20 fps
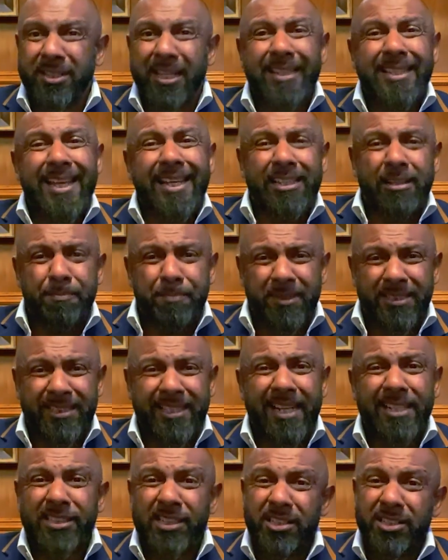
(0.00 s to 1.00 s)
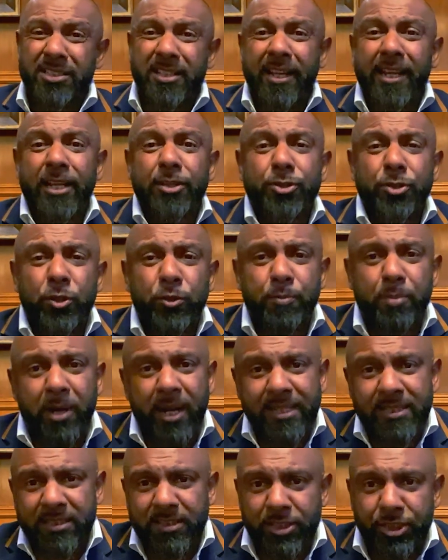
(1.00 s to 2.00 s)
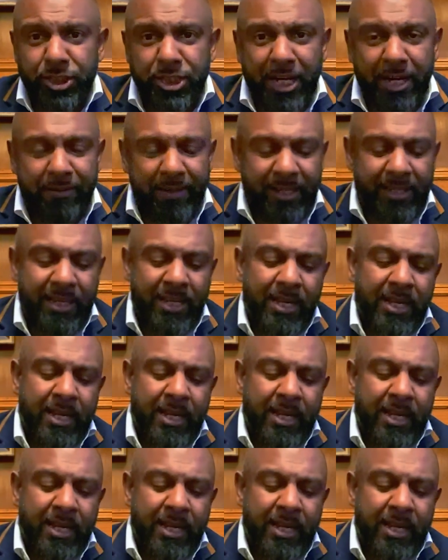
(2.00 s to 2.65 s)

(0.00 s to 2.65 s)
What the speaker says: They take a percentage. So they get 2 bites of the cherry.